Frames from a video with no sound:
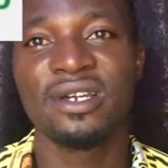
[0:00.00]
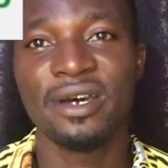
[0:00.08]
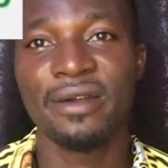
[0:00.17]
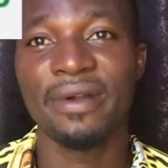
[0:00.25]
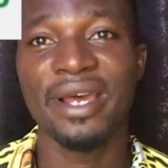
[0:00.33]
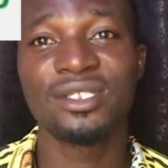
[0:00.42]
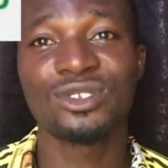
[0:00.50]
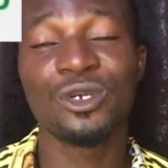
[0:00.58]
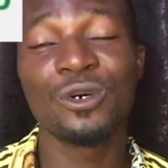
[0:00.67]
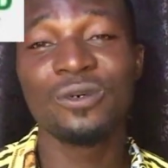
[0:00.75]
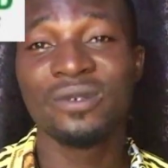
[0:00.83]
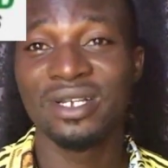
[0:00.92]
Alright,
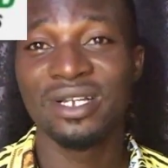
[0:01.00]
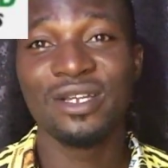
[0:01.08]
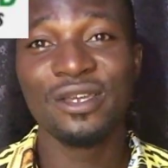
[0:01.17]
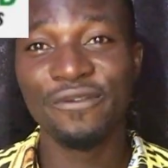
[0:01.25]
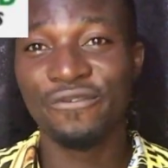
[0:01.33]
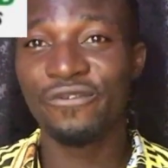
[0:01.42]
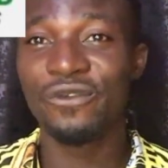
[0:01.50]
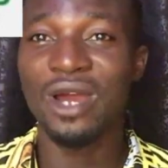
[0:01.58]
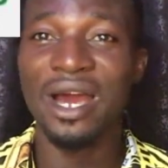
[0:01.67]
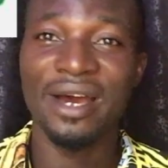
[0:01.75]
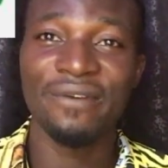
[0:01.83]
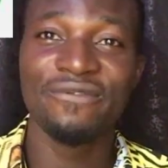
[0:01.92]
so if you
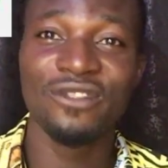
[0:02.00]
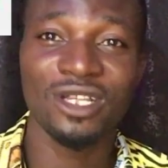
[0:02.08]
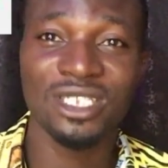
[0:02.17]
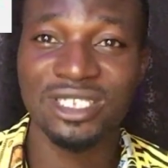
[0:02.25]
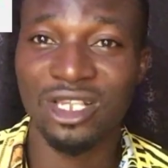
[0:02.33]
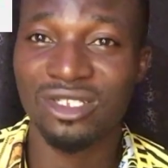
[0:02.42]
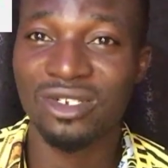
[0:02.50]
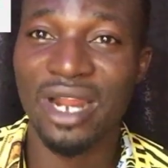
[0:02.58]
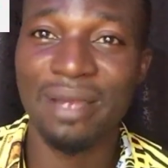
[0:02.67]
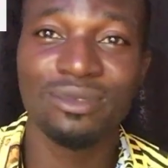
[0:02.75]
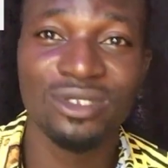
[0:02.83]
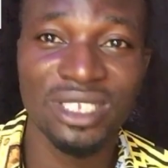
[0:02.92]
have not
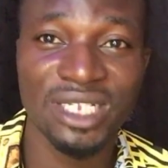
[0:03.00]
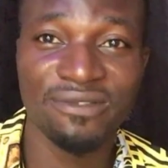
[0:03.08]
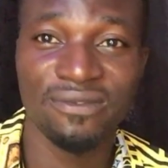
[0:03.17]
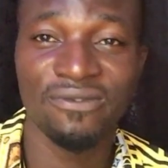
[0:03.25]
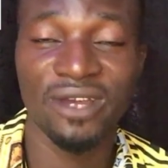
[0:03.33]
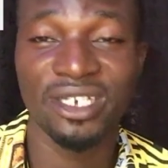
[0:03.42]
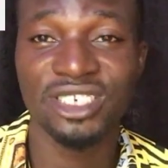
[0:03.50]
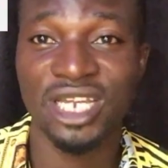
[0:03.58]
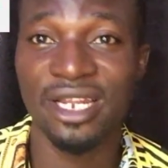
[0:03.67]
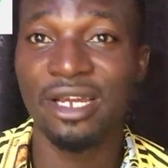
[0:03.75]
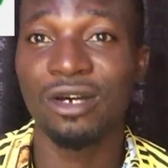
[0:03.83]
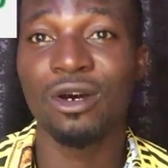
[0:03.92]
subscribed to this very
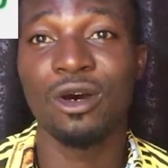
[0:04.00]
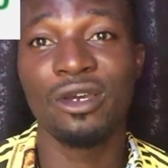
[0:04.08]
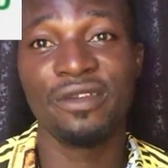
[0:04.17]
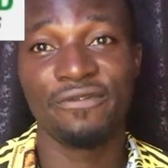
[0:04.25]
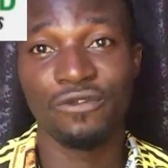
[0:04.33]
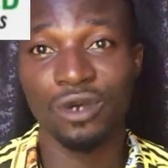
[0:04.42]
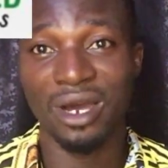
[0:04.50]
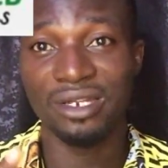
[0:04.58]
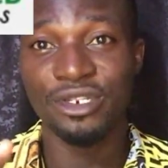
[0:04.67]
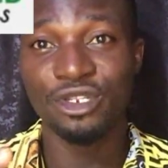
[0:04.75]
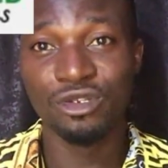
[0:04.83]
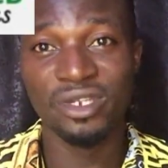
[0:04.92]
channel, or if you are
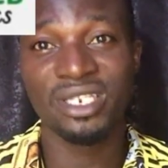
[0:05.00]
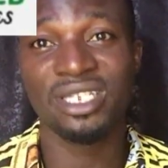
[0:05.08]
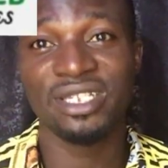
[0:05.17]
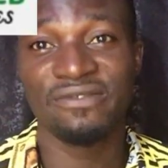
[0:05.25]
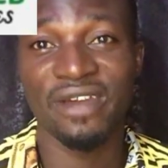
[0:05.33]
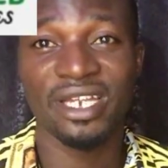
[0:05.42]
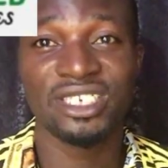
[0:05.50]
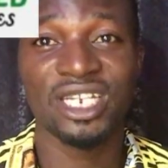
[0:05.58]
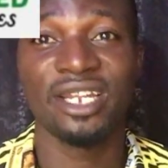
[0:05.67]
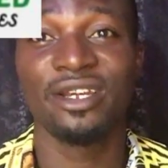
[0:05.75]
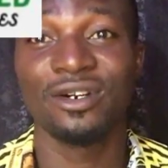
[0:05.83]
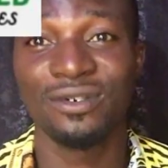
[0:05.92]
new in this very
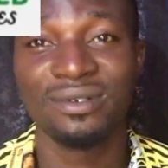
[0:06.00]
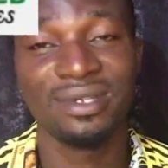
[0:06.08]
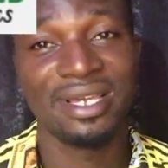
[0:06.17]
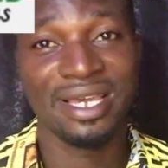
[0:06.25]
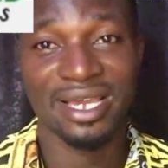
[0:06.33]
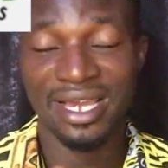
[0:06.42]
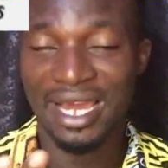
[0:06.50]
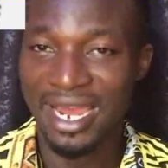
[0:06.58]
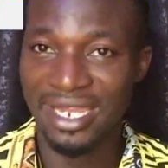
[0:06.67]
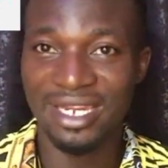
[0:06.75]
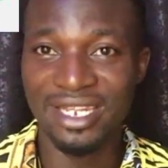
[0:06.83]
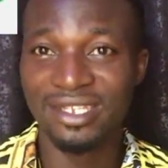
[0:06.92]
channel,
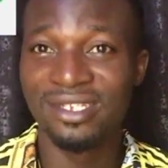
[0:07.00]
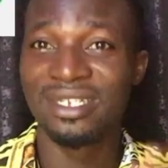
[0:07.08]
kindly